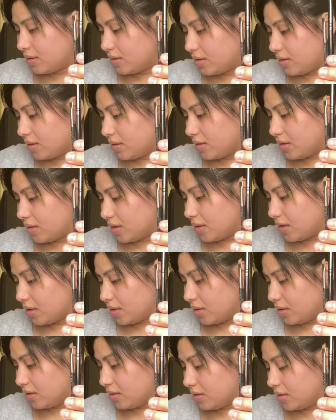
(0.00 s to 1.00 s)
And
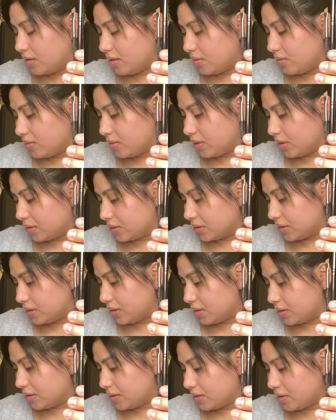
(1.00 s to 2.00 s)
then what else?
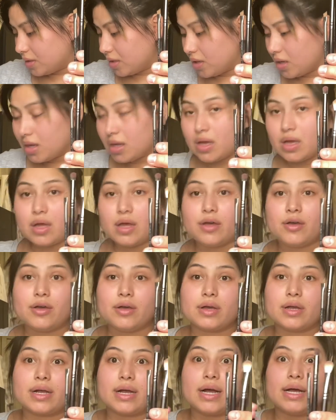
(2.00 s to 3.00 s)

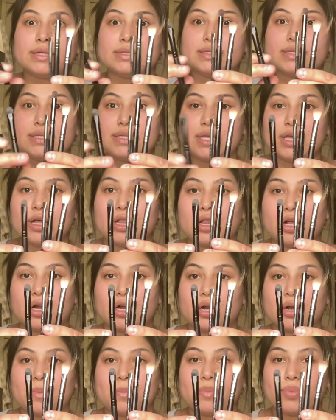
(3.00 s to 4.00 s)

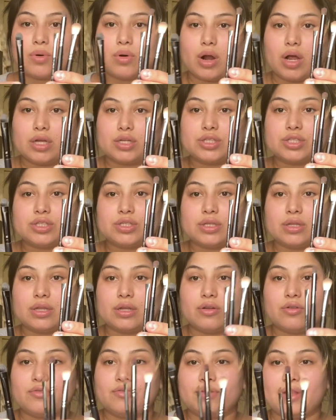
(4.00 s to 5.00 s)
Concealer brush,
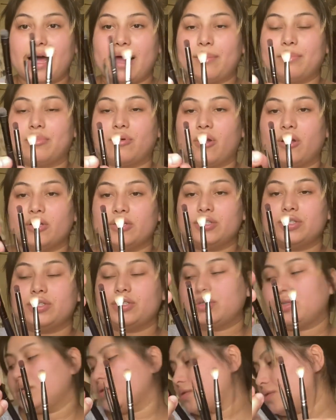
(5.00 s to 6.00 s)
little flat brush,
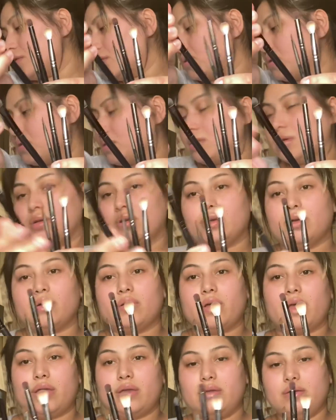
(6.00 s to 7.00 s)

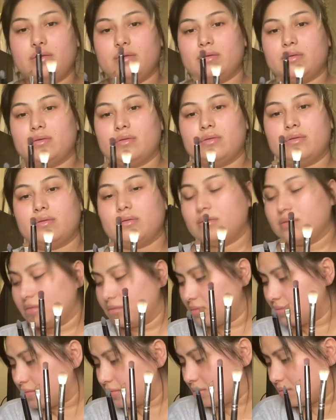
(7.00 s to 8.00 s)
okay?
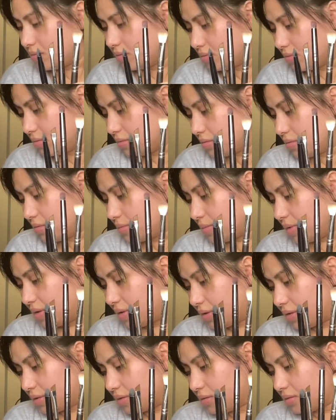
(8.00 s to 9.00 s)
Let me think.